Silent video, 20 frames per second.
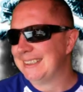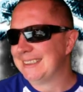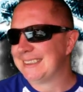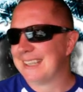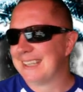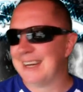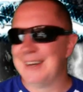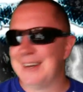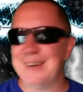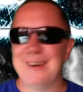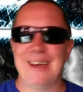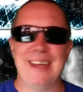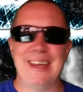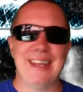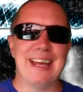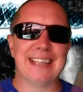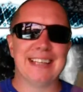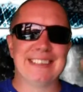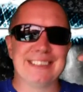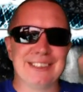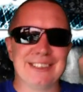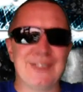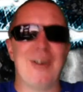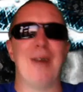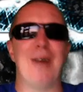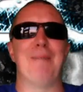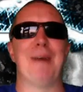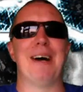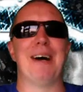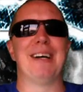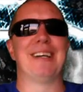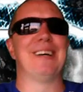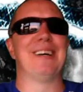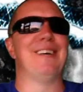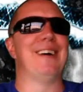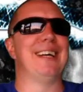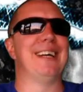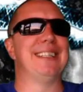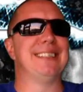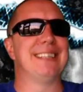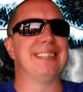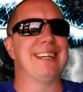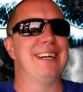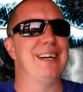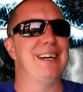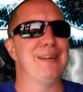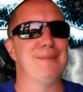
So hit that subscribe button, guys.